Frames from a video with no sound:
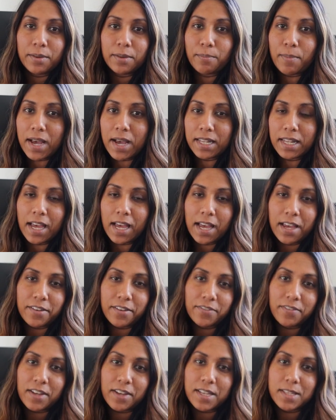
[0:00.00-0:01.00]
my
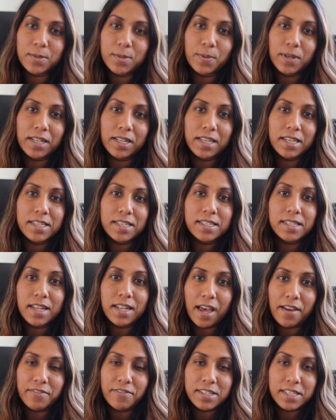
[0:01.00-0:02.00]
life as well as
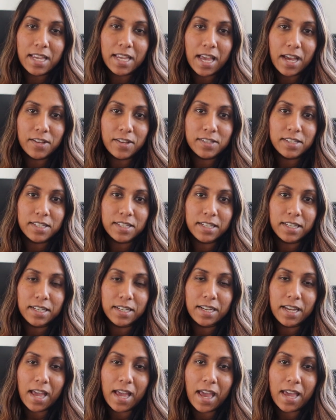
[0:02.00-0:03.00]
life as a counsellor
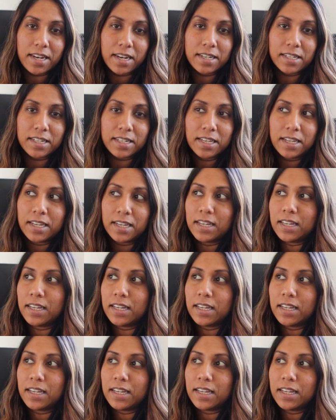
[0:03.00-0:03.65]
and